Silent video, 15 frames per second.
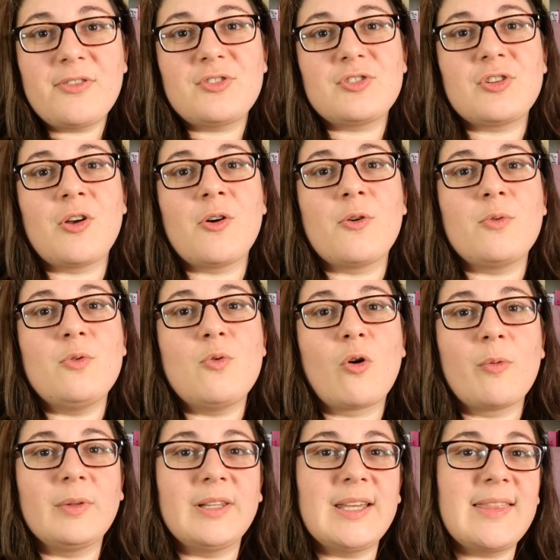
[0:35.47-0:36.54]
So
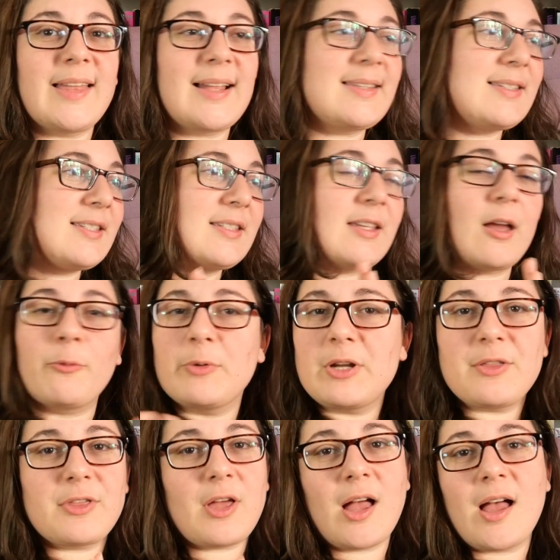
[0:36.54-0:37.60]
normally that's a
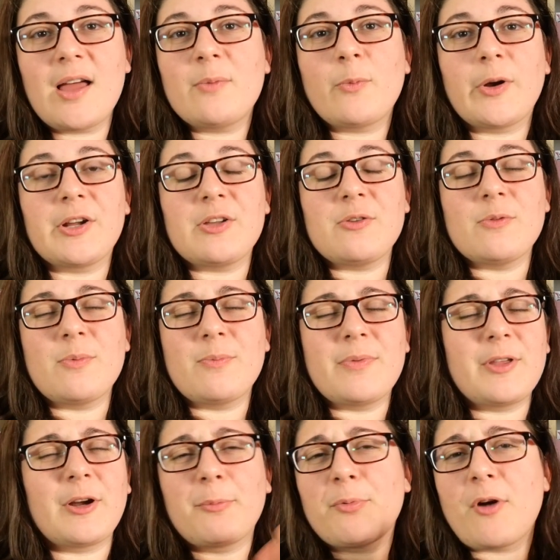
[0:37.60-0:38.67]
readathon where
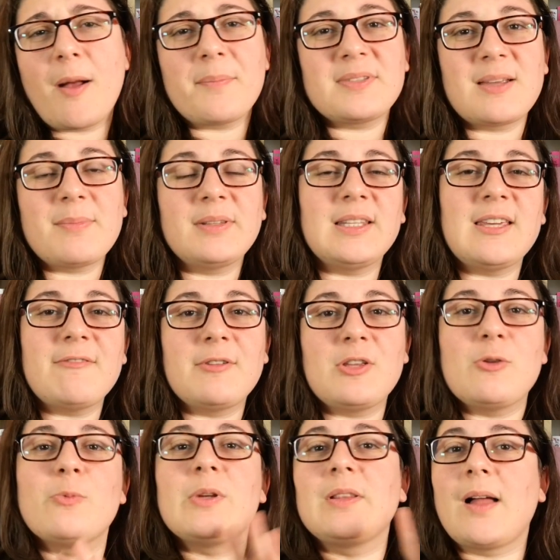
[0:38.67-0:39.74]
there are prompts, I believe, and
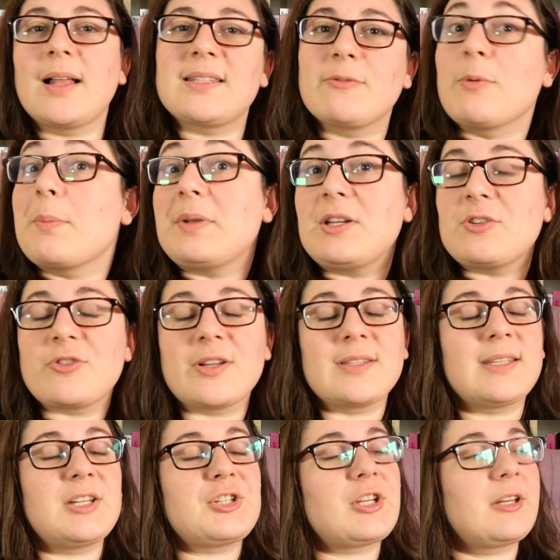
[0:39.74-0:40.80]
you read lots of women in
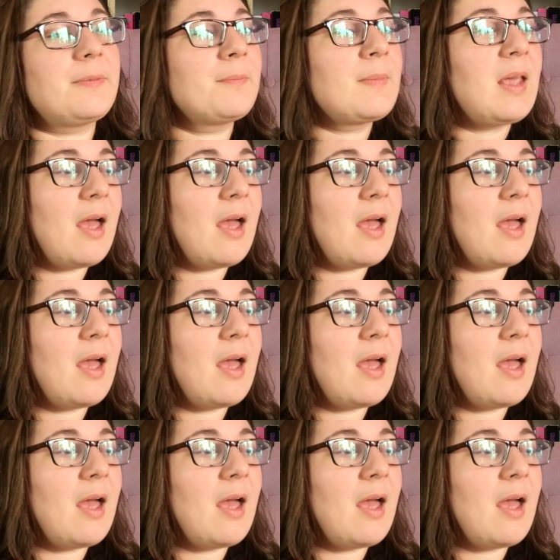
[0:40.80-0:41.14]
translation.